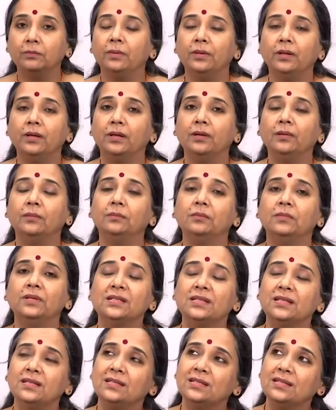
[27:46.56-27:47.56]
But,
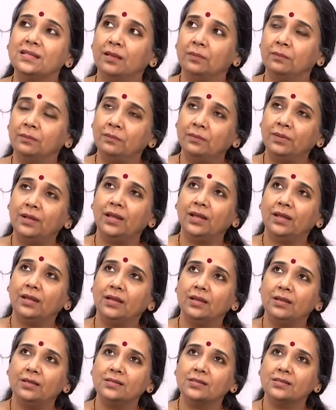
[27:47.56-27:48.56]
but in some
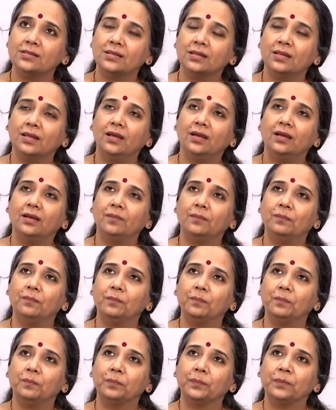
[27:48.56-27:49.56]
ragas, um,
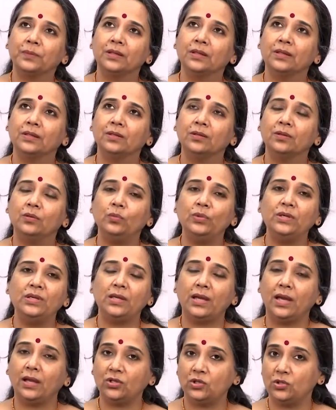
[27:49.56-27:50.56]
we
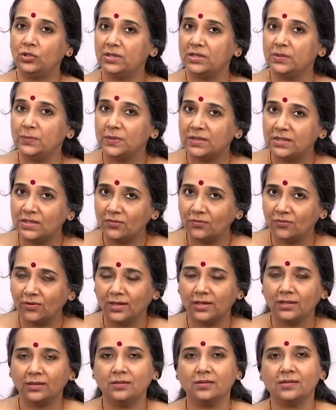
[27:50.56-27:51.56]
actually
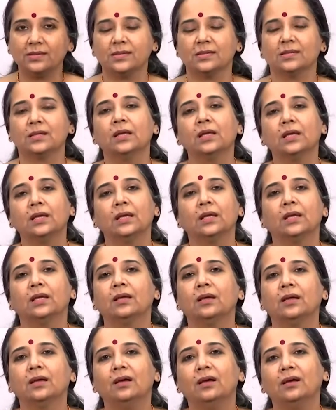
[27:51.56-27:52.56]
specify this.
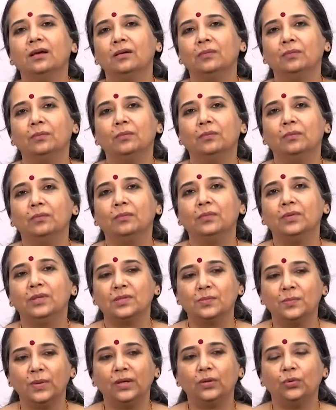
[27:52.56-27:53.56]
Uh,
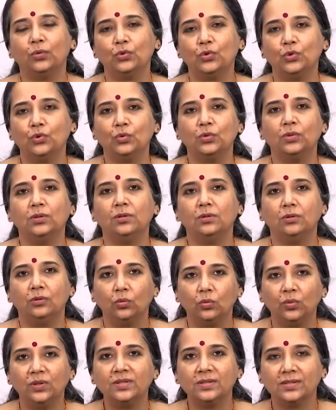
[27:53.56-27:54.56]
this microtonal
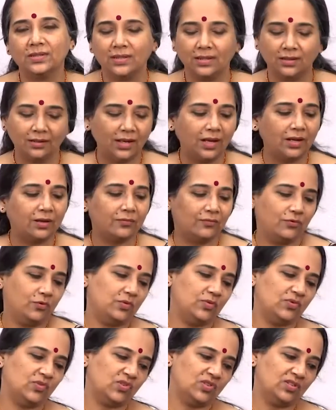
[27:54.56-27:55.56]
nuancing, like for
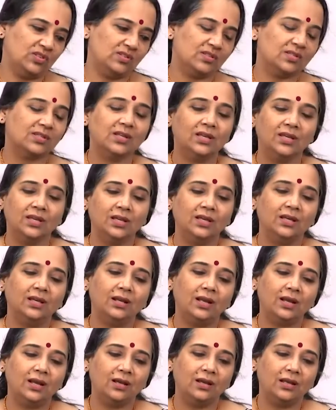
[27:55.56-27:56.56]
instance
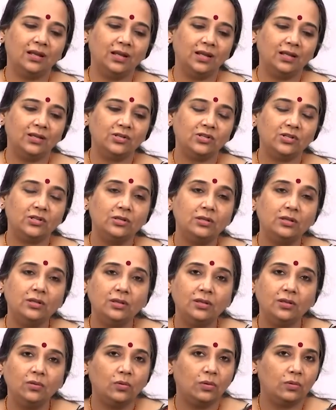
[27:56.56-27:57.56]
a raga like Shri
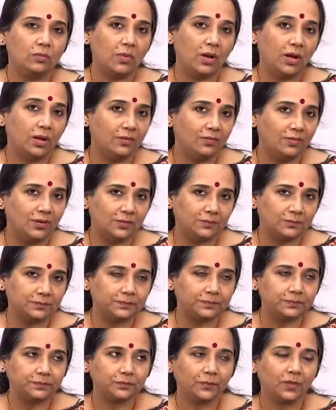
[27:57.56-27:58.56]
or Marwa,
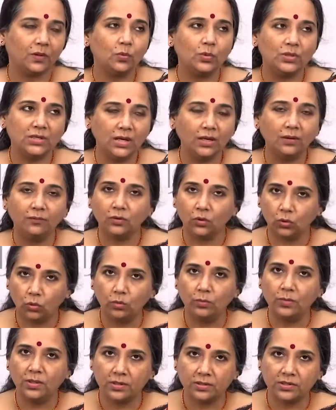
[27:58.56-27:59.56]
which have a
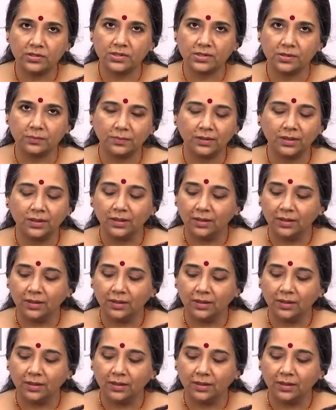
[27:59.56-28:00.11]
komal rishab,